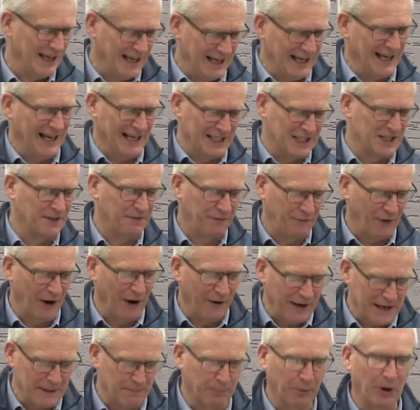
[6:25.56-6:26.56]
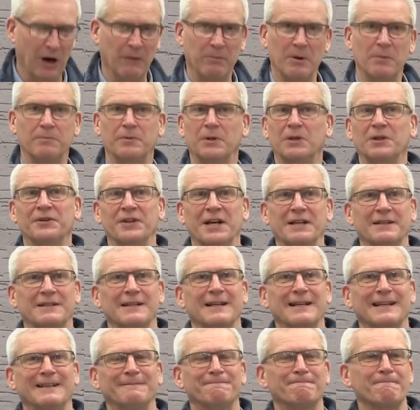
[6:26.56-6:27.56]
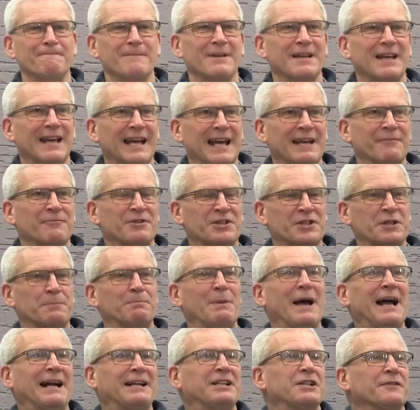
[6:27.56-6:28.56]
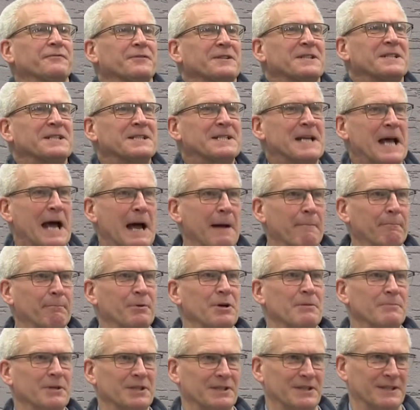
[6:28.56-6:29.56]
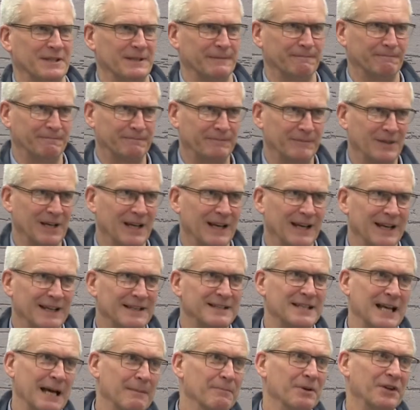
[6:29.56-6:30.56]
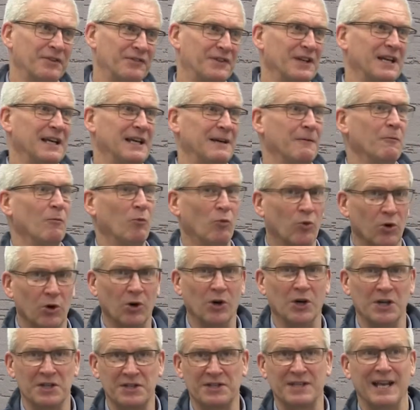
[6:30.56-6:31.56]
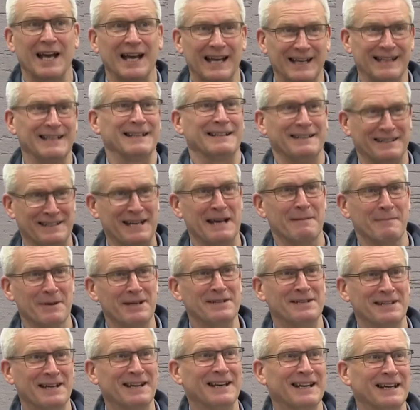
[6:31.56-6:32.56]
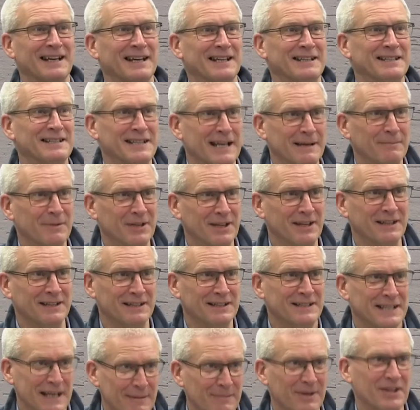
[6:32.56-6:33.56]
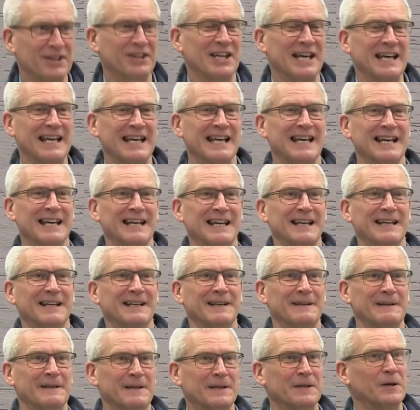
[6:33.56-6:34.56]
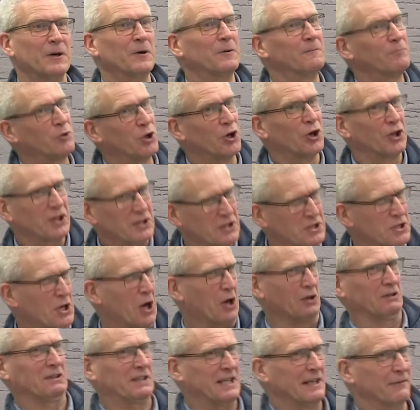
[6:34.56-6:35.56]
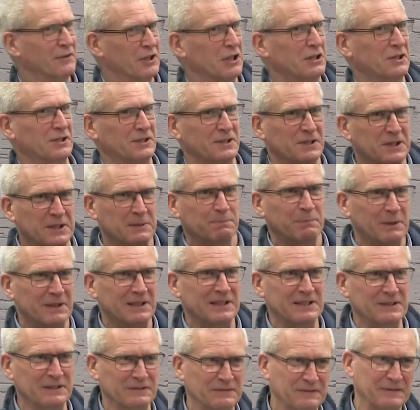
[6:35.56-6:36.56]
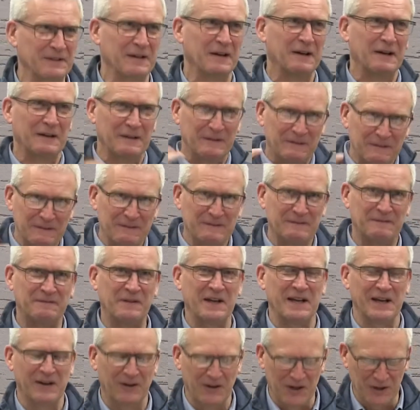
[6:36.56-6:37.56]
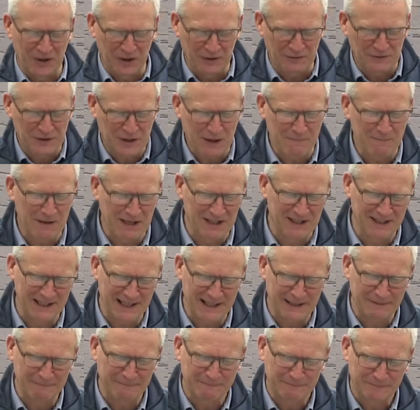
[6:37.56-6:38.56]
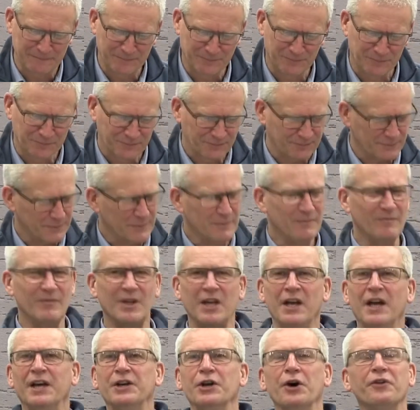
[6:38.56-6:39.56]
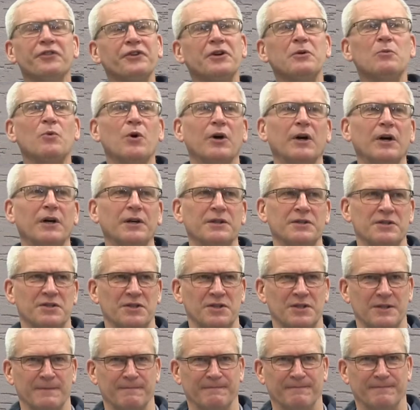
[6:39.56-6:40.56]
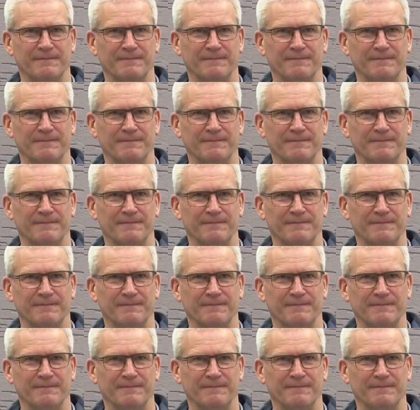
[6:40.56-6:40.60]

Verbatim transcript: It's very probable that, in respect of his temperament, Timothy was timid. Tim- Timothy, you know, God has not given us the spirit of fear and of timidity. In other words,